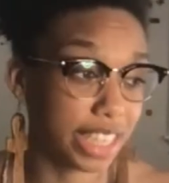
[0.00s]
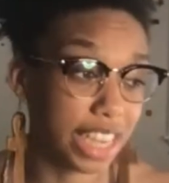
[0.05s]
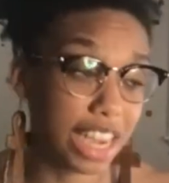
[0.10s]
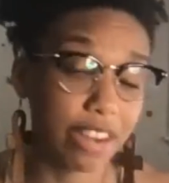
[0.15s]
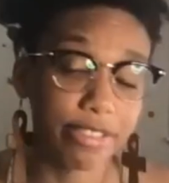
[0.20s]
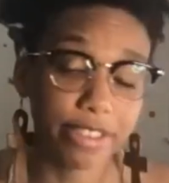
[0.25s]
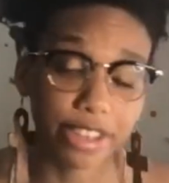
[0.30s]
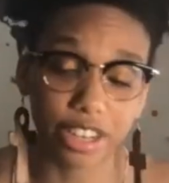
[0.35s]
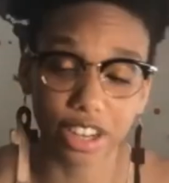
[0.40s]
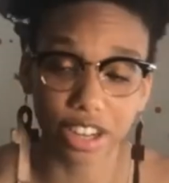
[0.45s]
I
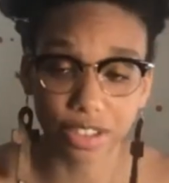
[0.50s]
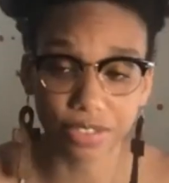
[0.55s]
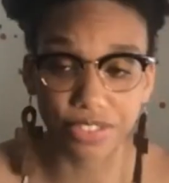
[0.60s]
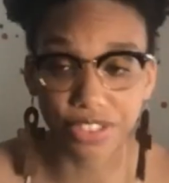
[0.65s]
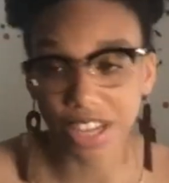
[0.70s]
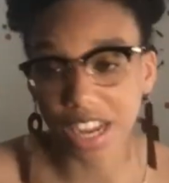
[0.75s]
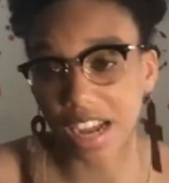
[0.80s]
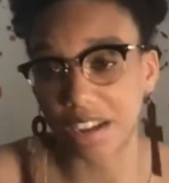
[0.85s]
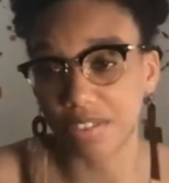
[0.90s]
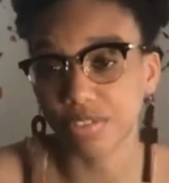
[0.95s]
would love
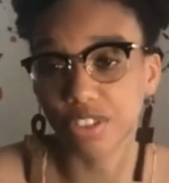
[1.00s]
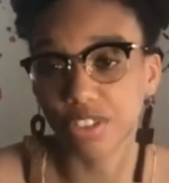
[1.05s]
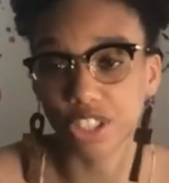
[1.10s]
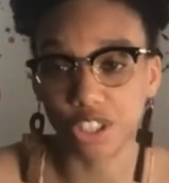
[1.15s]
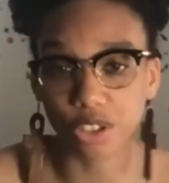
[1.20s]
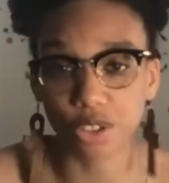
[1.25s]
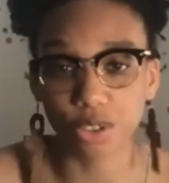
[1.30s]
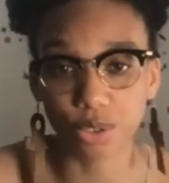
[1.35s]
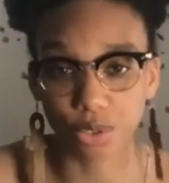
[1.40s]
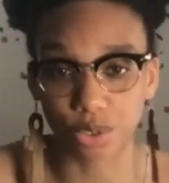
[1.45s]
to have one of
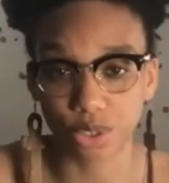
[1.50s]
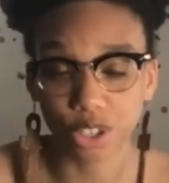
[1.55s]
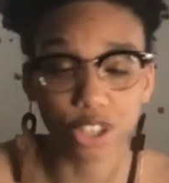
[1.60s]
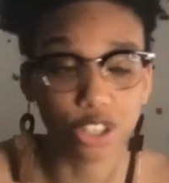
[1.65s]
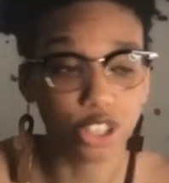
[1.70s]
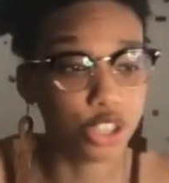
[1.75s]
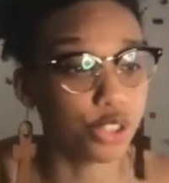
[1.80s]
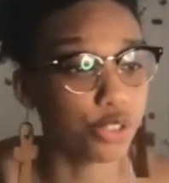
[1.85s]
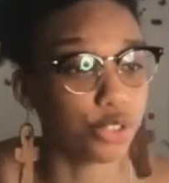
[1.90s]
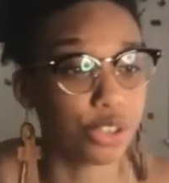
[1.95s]
those, or
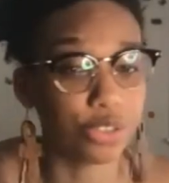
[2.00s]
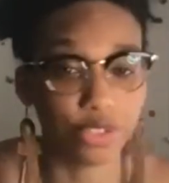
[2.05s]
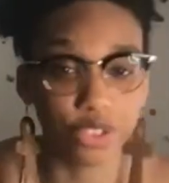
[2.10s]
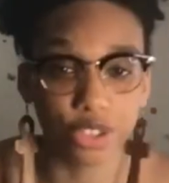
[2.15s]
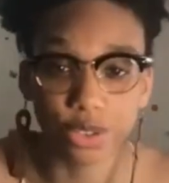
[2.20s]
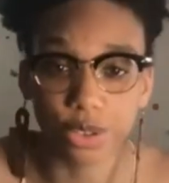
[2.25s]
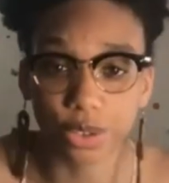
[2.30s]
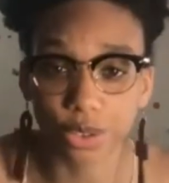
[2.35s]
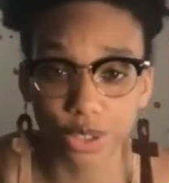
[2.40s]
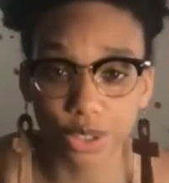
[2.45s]
2 of
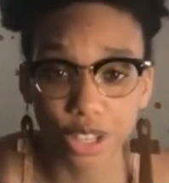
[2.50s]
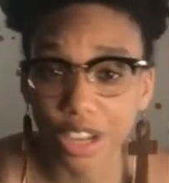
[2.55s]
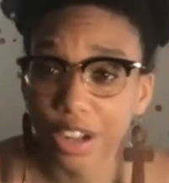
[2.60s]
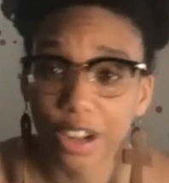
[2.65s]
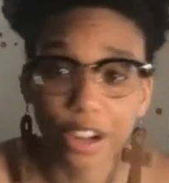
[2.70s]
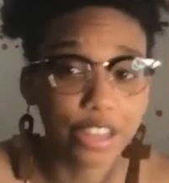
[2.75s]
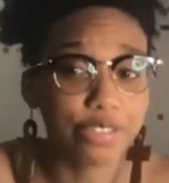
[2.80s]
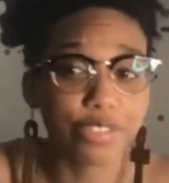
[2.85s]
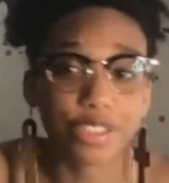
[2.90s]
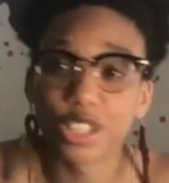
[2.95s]
those,
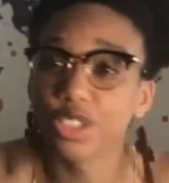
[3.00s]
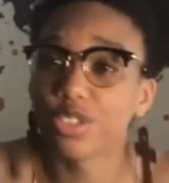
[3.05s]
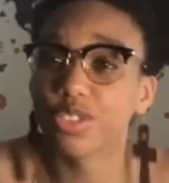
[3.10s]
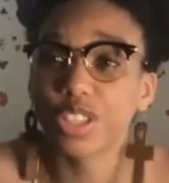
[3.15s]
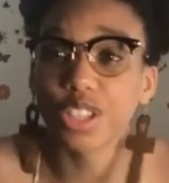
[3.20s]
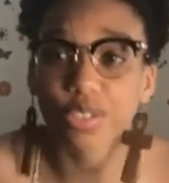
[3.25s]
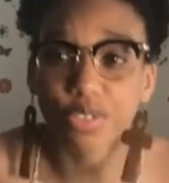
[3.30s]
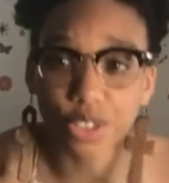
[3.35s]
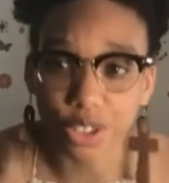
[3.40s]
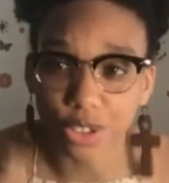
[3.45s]
or even 3
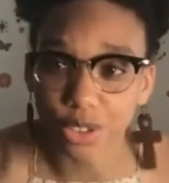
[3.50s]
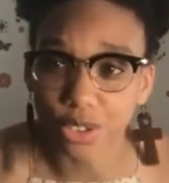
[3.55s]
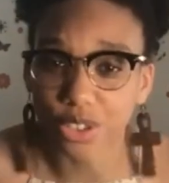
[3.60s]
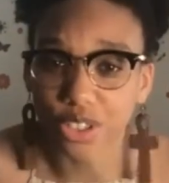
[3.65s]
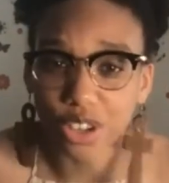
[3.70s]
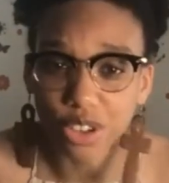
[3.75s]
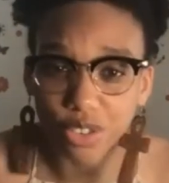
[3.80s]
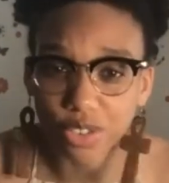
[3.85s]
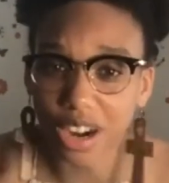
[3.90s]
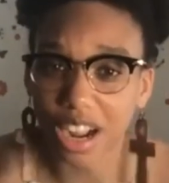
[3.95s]
of those
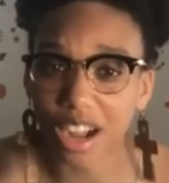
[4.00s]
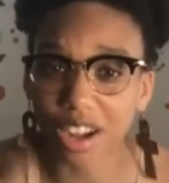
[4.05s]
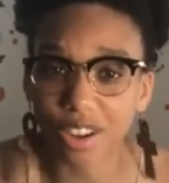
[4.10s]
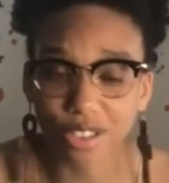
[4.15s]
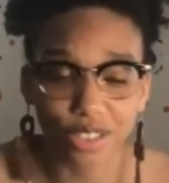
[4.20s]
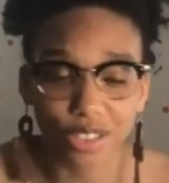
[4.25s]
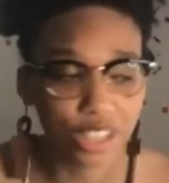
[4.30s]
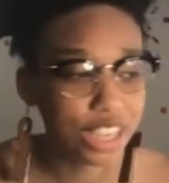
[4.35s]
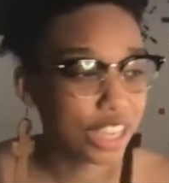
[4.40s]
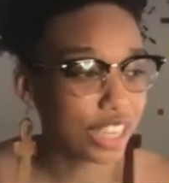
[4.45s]

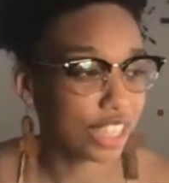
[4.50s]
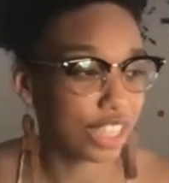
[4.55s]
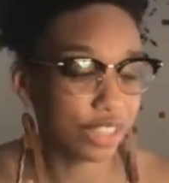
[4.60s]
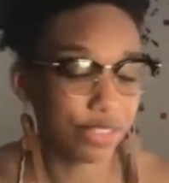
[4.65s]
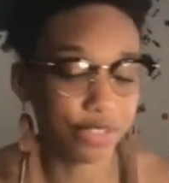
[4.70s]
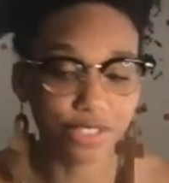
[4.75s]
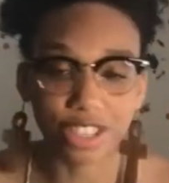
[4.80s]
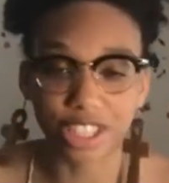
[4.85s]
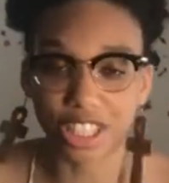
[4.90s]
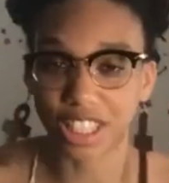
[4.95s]
around
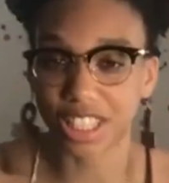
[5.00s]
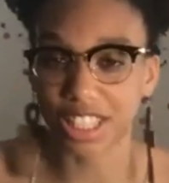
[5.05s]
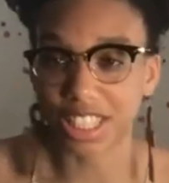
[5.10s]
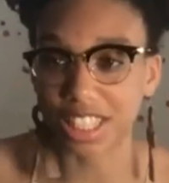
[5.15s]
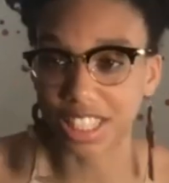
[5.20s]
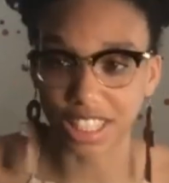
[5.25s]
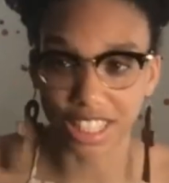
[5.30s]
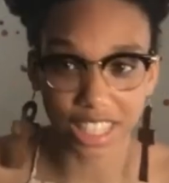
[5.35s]
different cities.